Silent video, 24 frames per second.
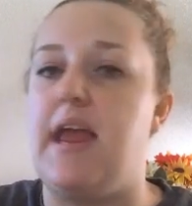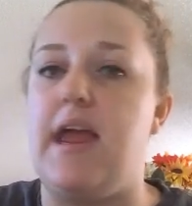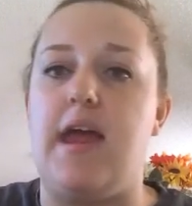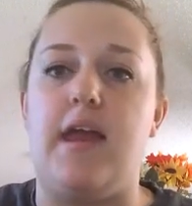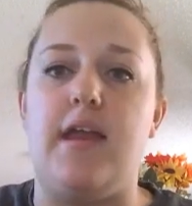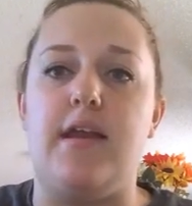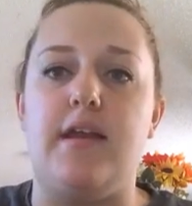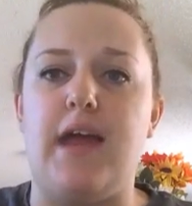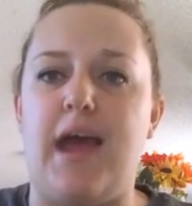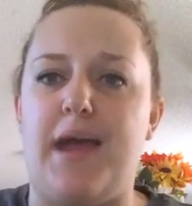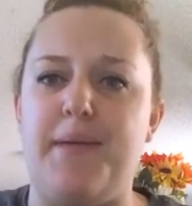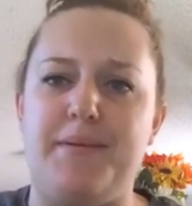
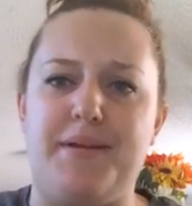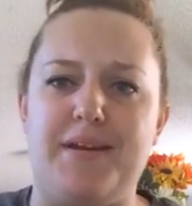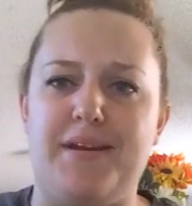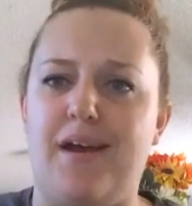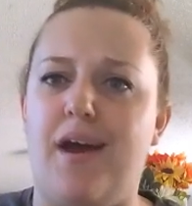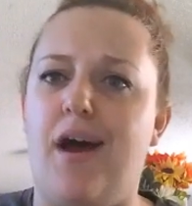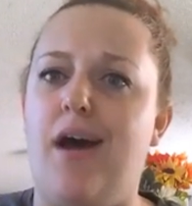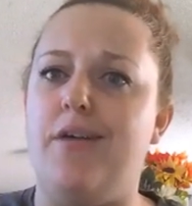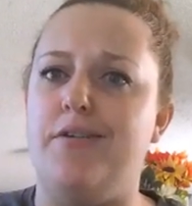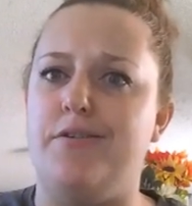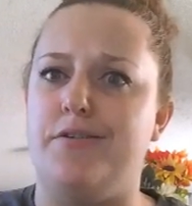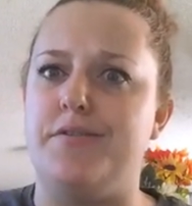and I mean,
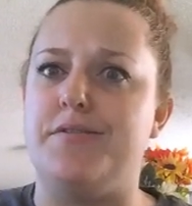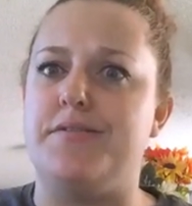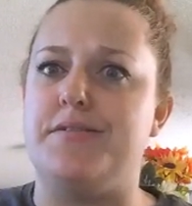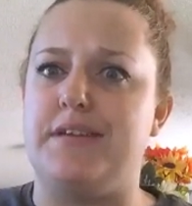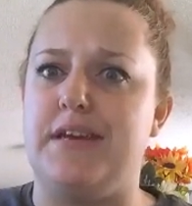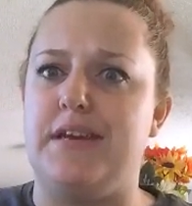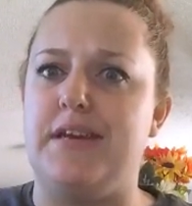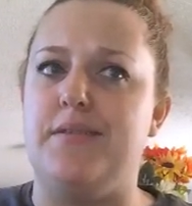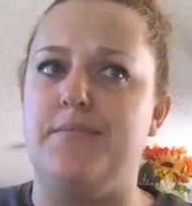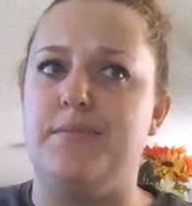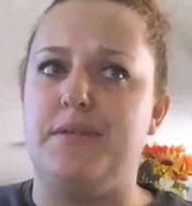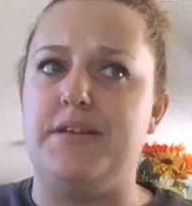
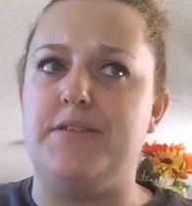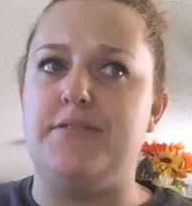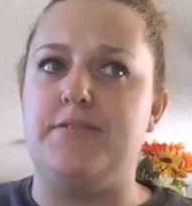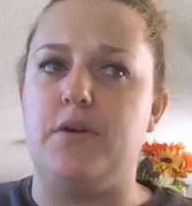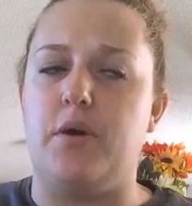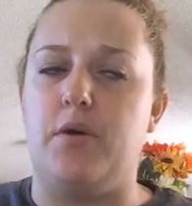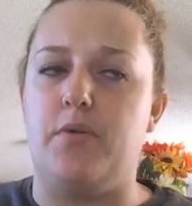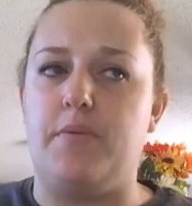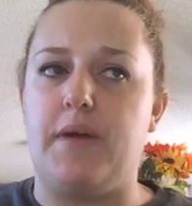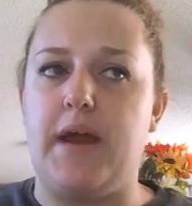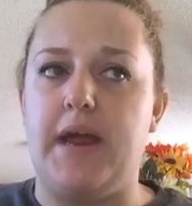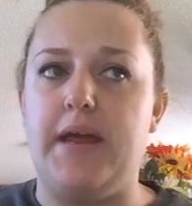understandably
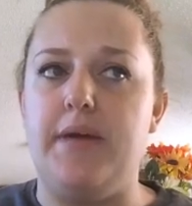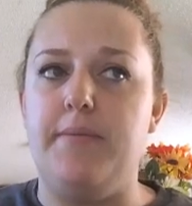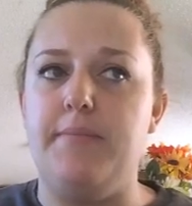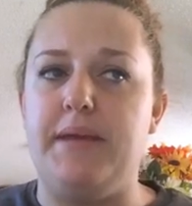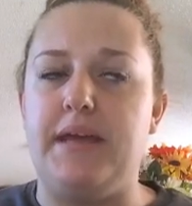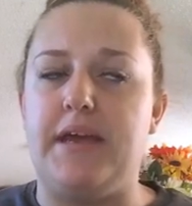so, right?